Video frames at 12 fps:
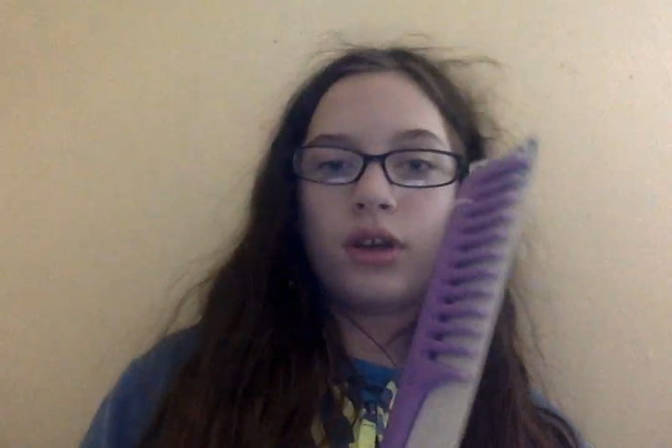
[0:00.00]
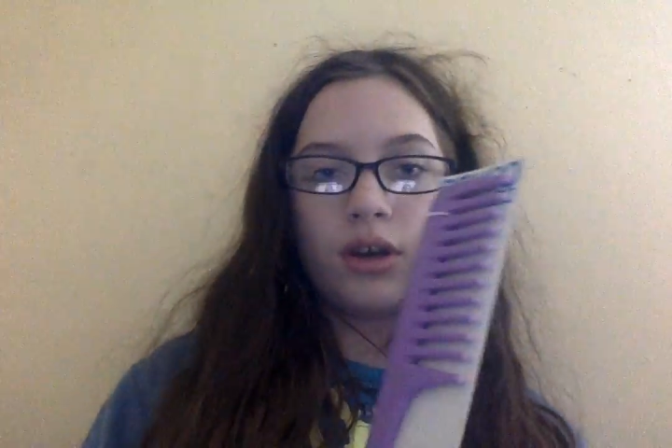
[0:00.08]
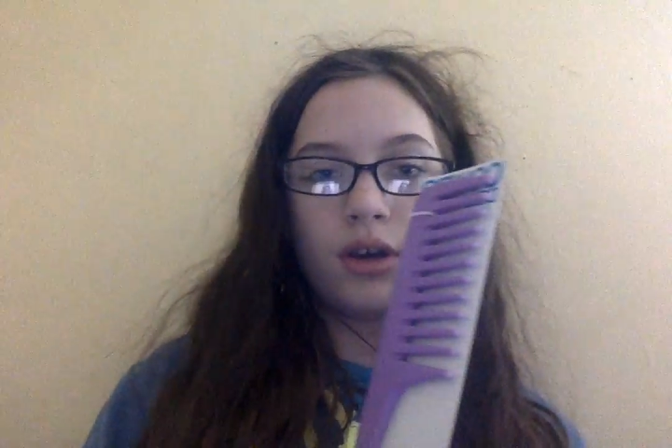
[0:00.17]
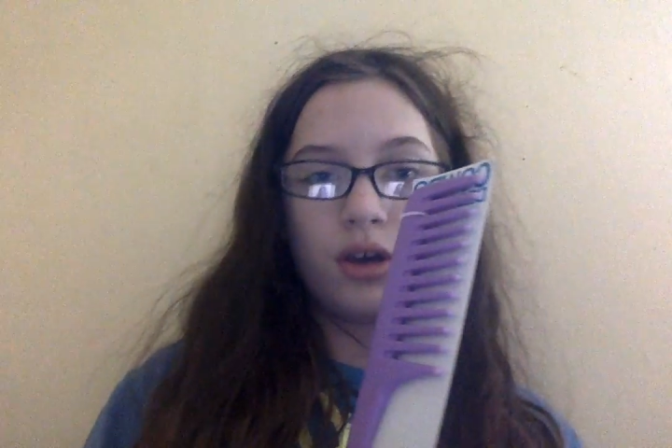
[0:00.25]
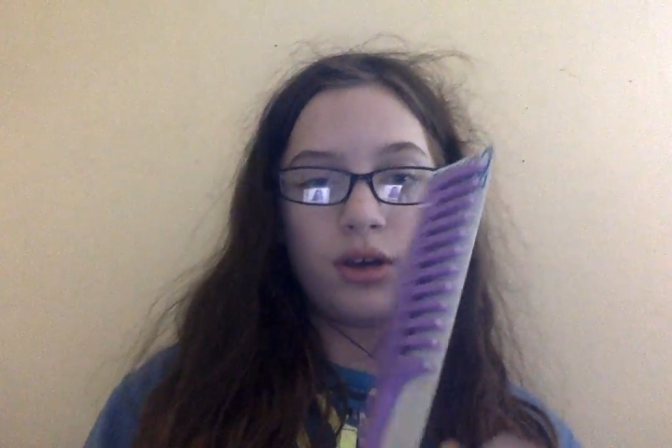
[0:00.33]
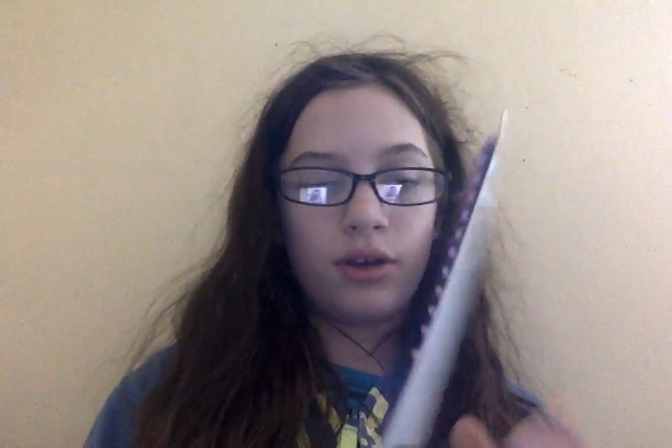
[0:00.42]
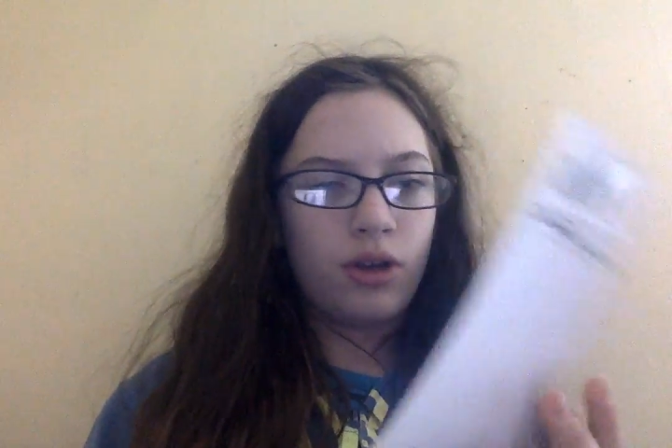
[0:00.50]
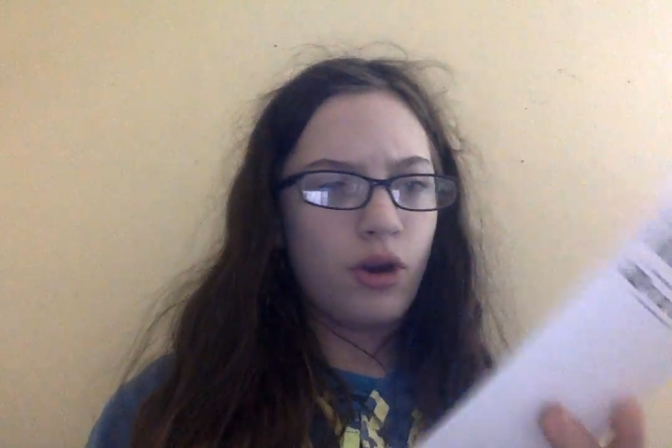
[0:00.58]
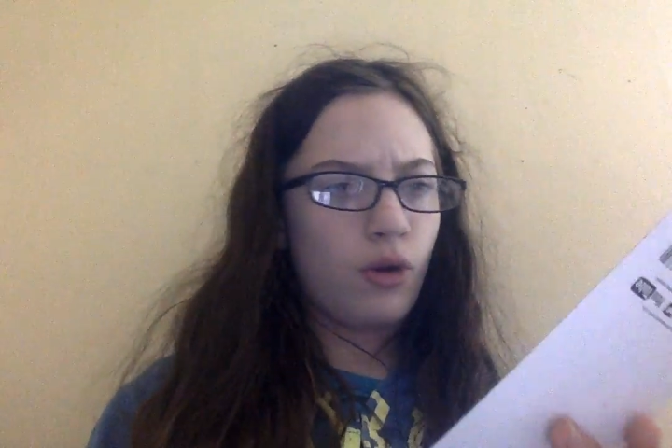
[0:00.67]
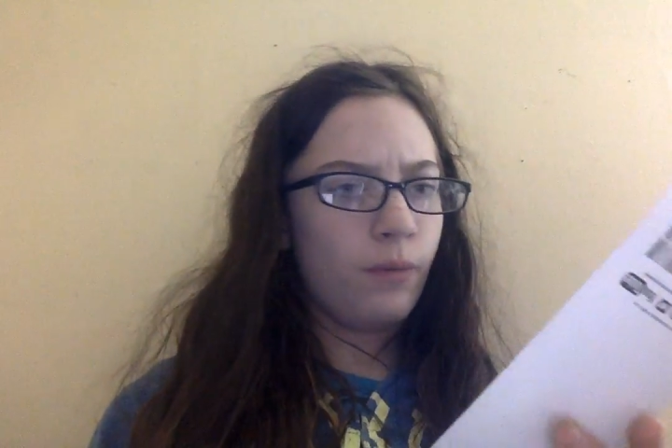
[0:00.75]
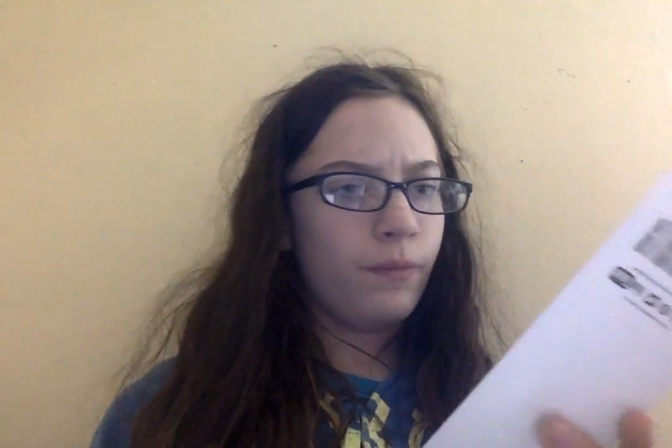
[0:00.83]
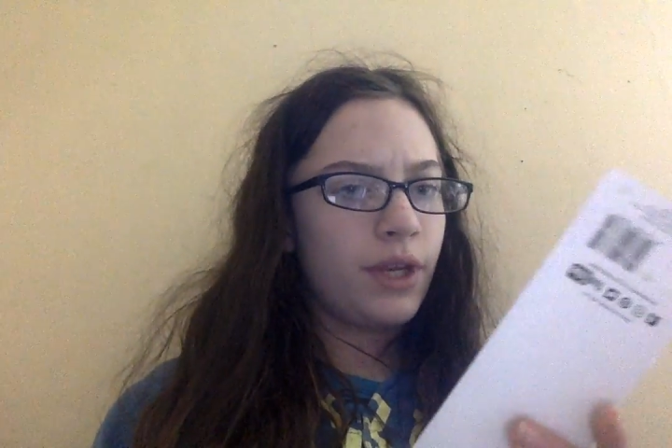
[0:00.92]

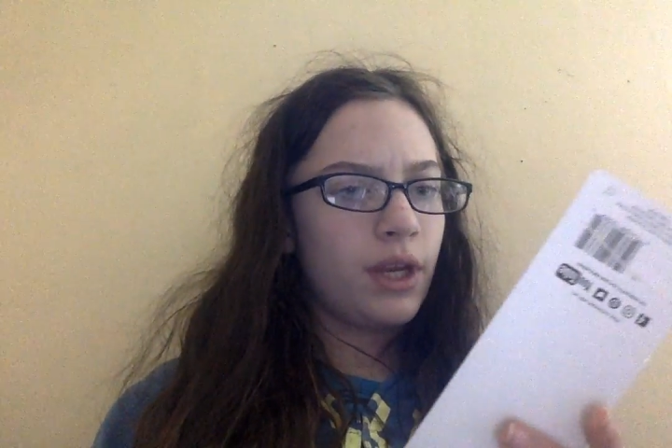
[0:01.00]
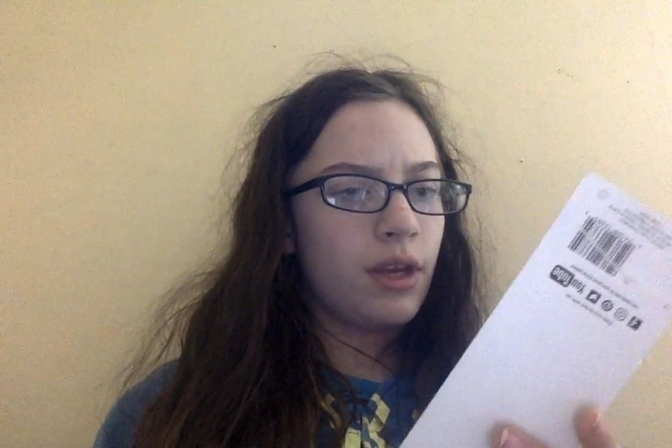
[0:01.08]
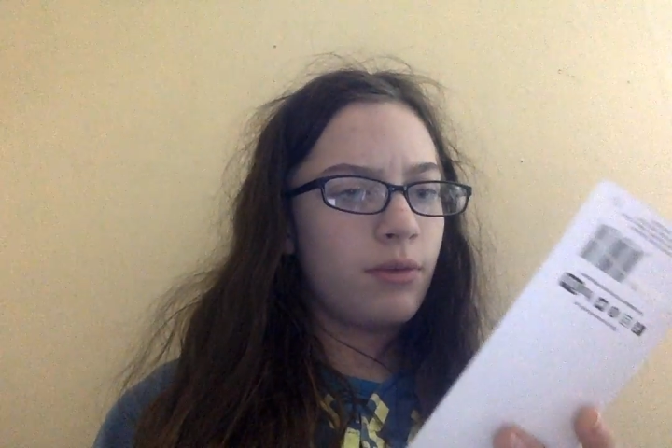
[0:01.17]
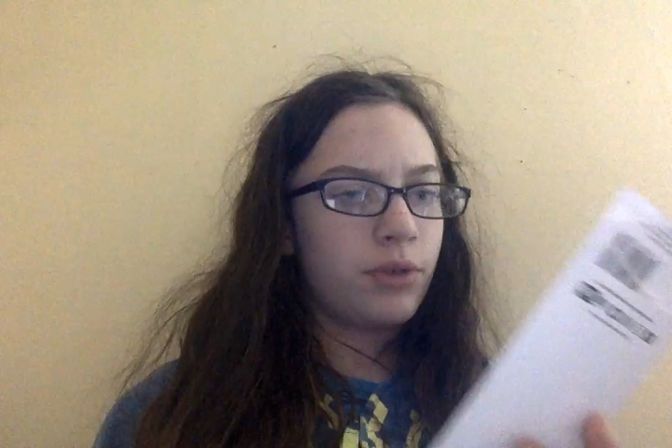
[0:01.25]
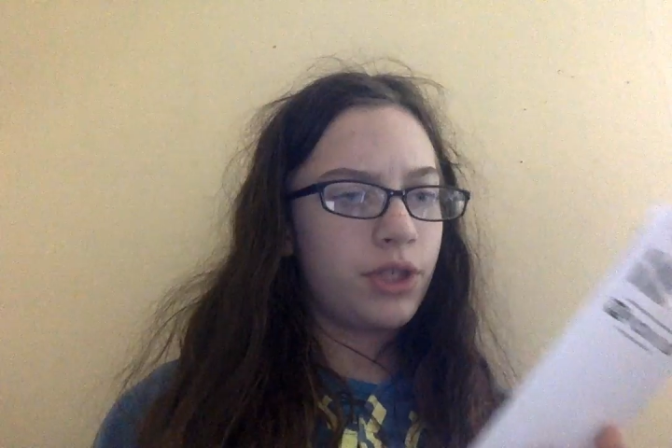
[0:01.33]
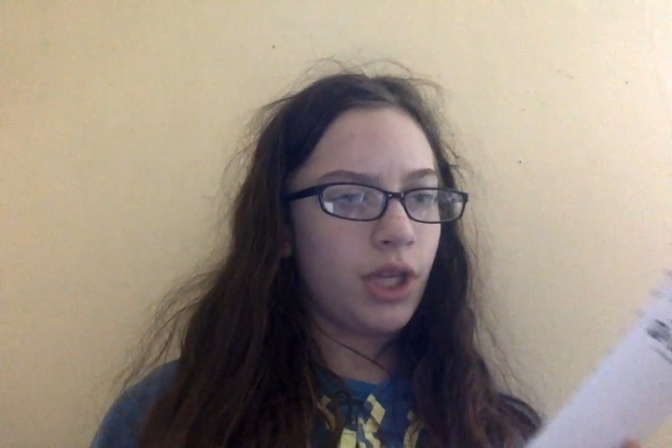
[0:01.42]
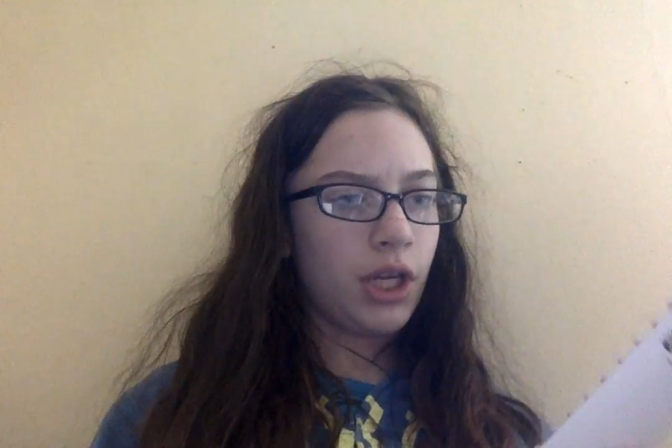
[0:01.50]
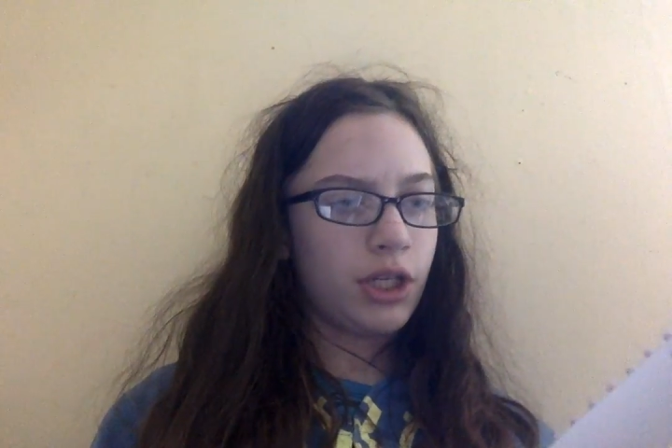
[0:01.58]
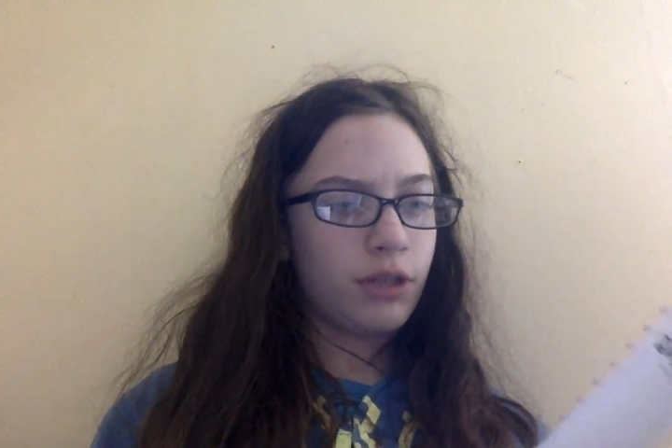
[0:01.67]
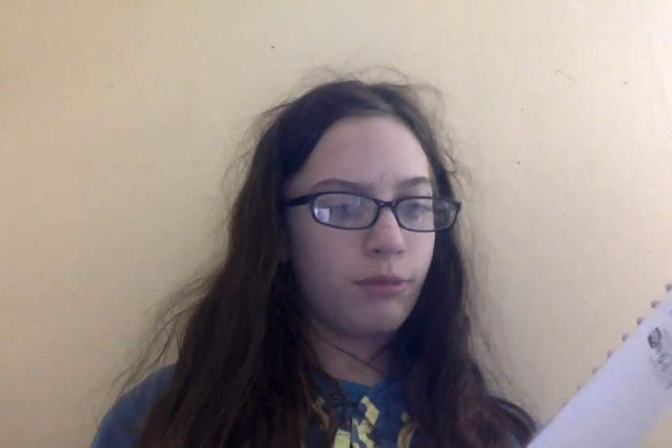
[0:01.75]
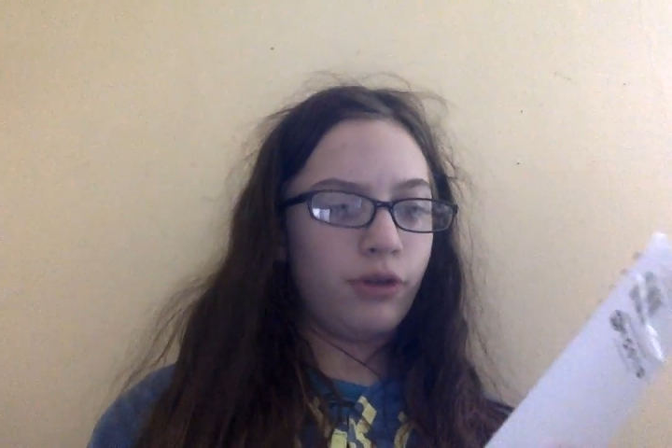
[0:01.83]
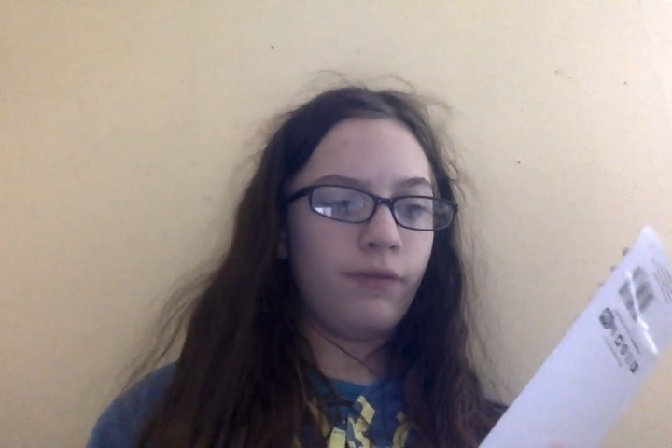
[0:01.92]
Comb thingy, which is
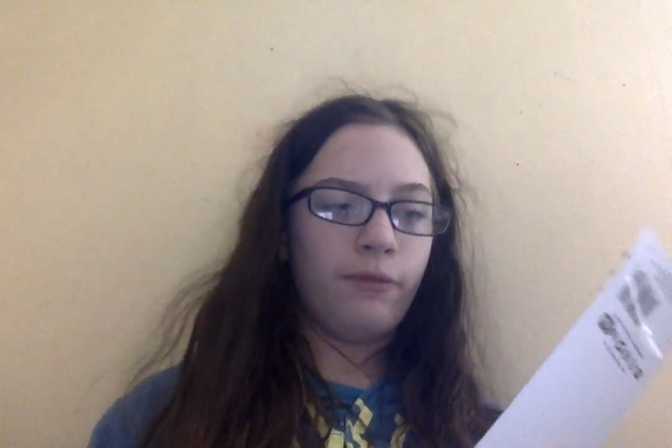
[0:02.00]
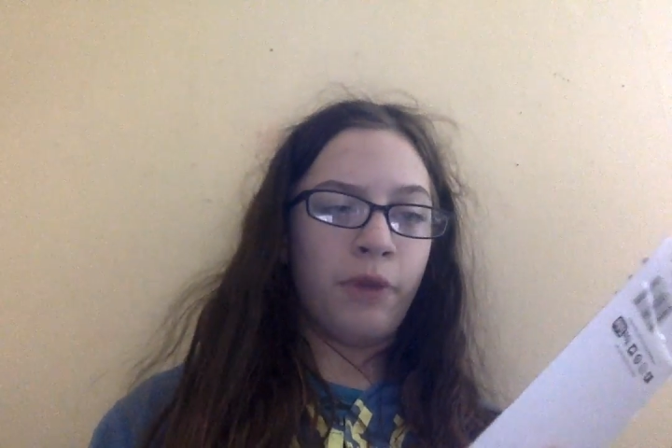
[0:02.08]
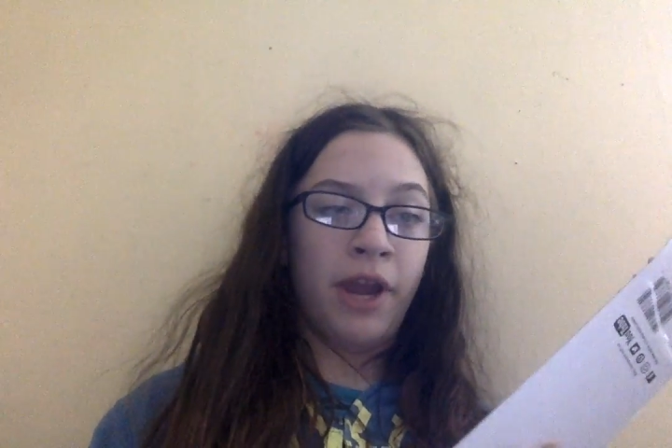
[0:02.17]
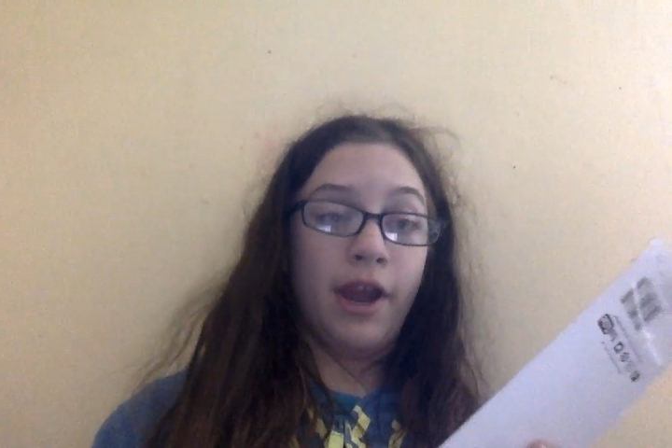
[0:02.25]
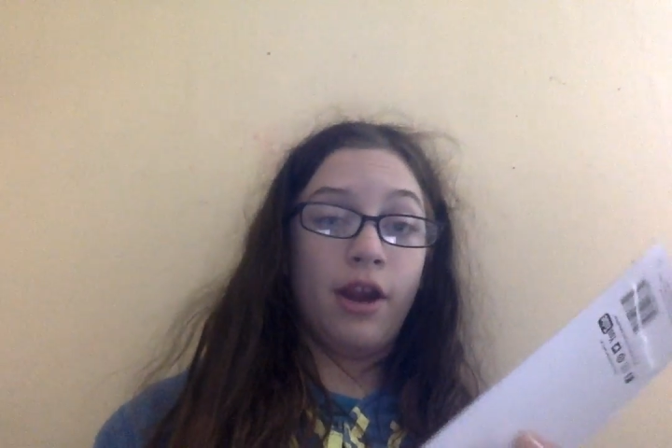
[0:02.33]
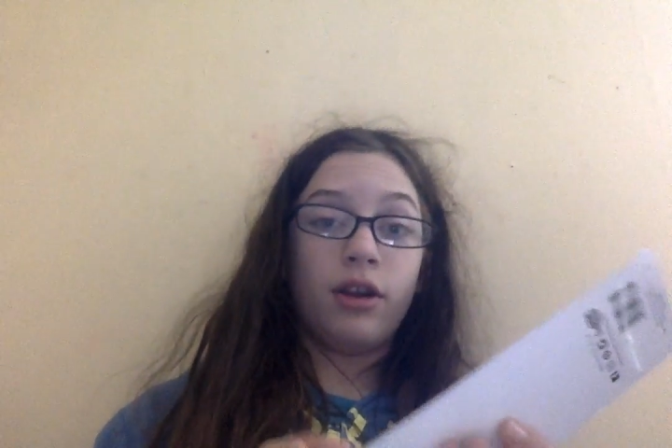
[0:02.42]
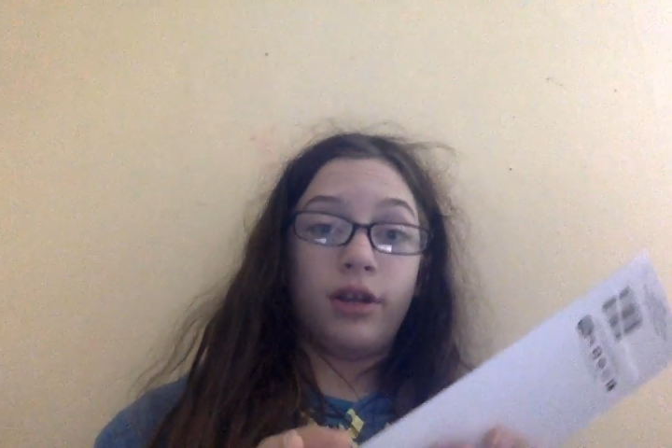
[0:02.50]
actually going to be good for my hair,